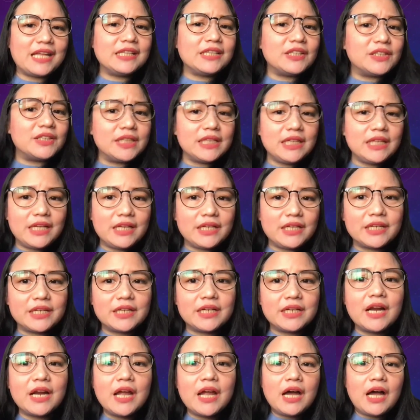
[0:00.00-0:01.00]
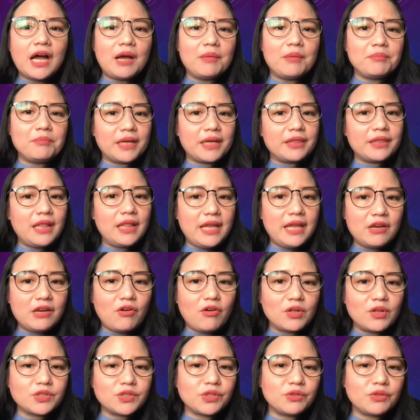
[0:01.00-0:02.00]
And earlier,
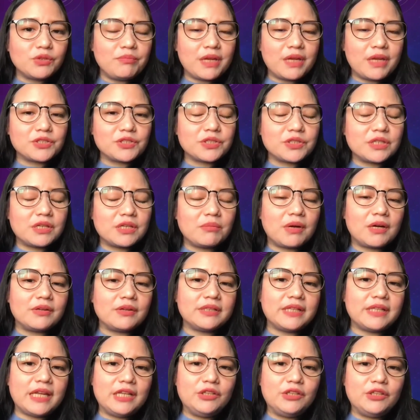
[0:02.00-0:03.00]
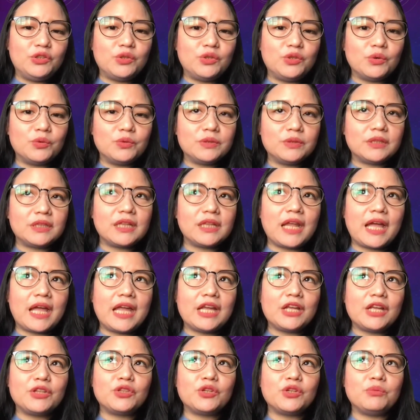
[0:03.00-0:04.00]
Kathleen also mentioned about they don't
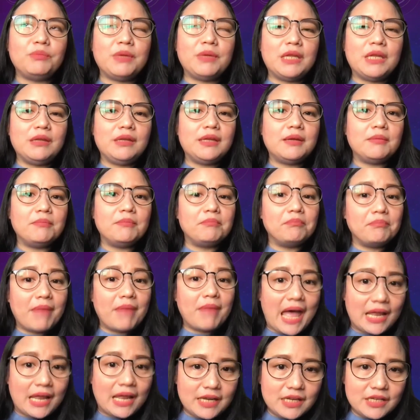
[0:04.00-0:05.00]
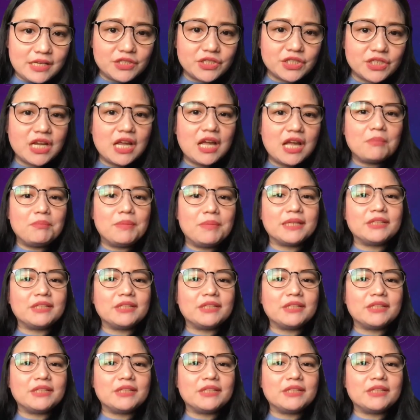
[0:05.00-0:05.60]
like to be managed,